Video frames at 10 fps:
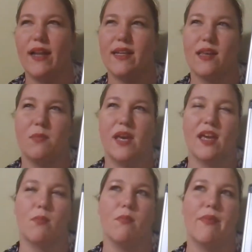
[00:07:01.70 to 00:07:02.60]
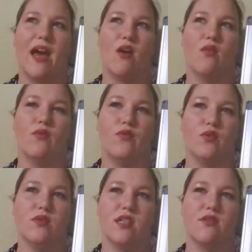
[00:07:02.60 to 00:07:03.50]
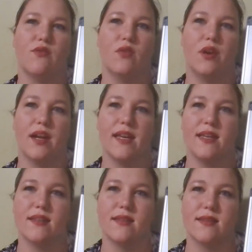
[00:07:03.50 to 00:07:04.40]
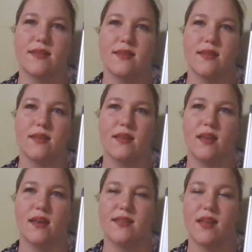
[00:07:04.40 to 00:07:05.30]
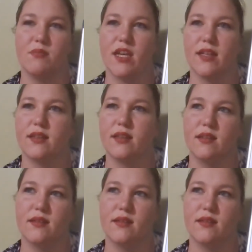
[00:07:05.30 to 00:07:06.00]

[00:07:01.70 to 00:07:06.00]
he pick Mount Fuji for his subject?